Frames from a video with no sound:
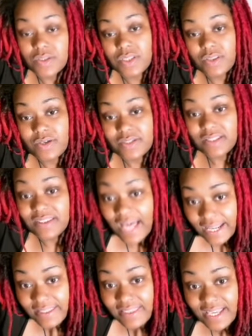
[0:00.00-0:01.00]
so there's a
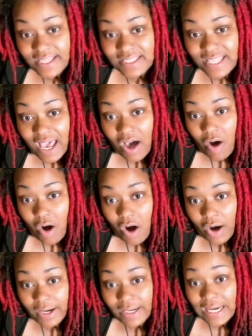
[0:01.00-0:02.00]
lot of things that
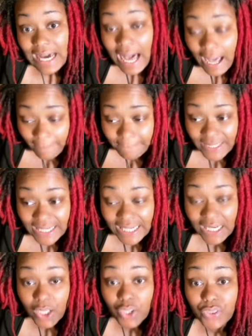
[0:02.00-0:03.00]
are
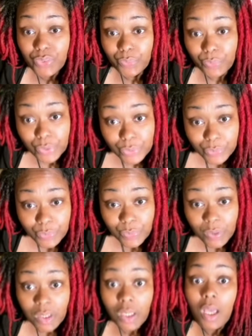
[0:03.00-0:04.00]
coming through.